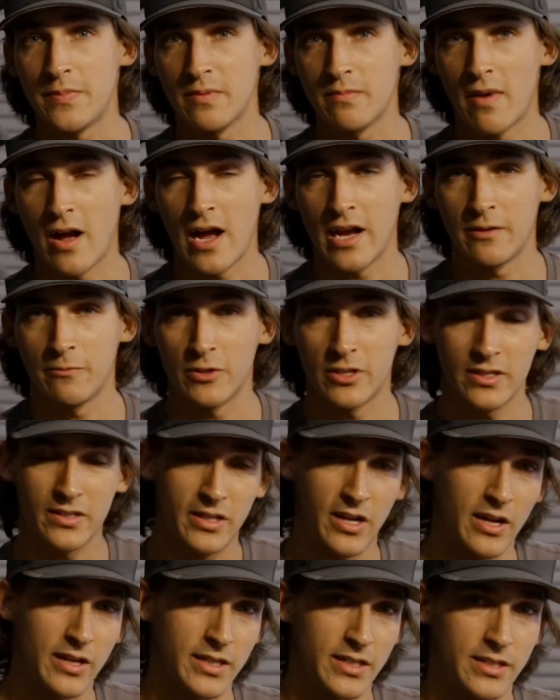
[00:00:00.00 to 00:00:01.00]
in mind with this
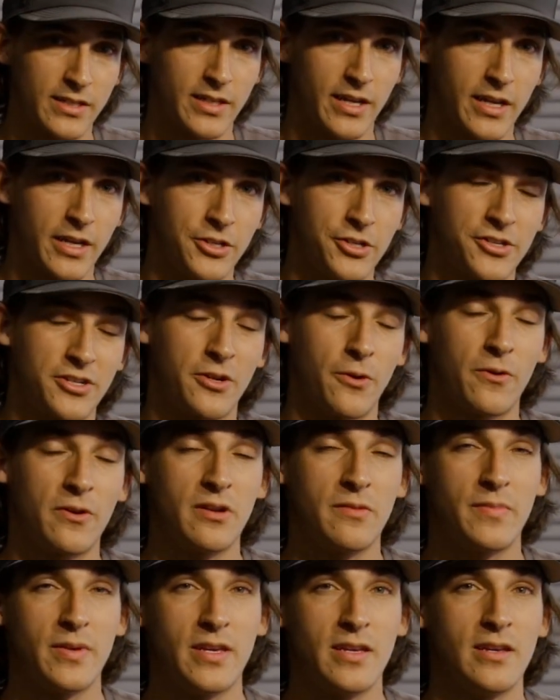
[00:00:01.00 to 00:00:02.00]
cutting stage is going
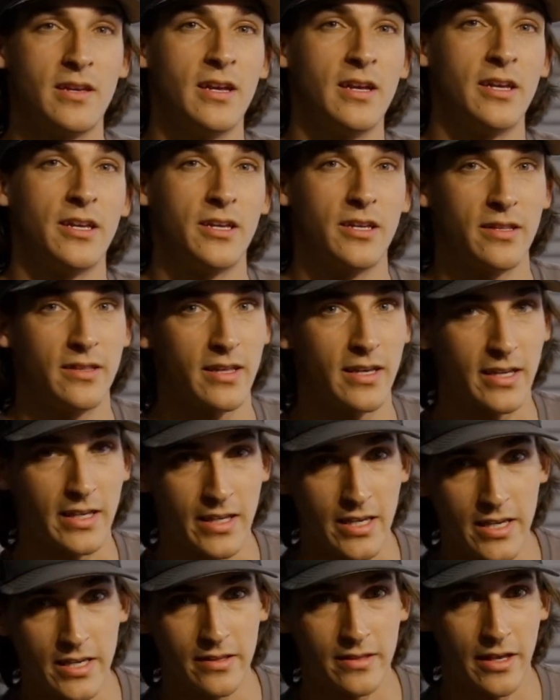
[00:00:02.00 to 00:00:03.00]
to be the
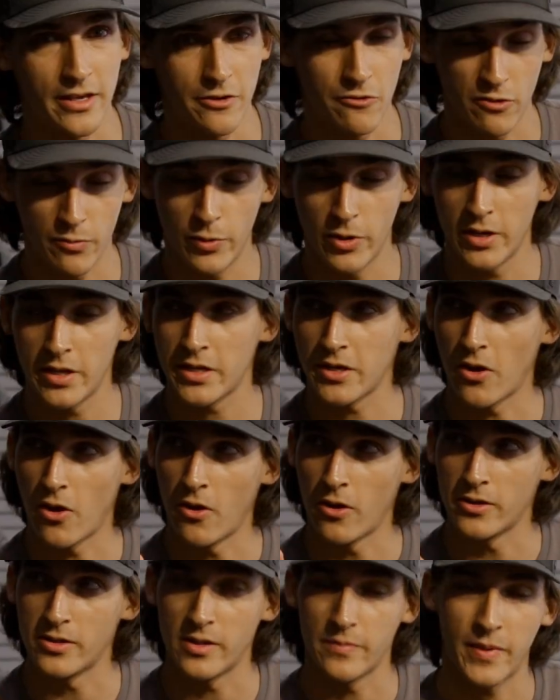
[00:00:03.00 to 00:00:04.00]
heat that you are putting
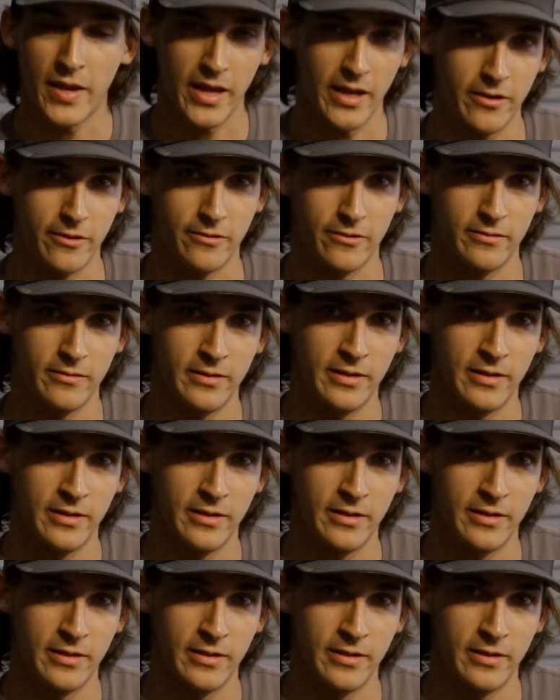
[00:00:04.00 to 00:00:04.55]
on the panel.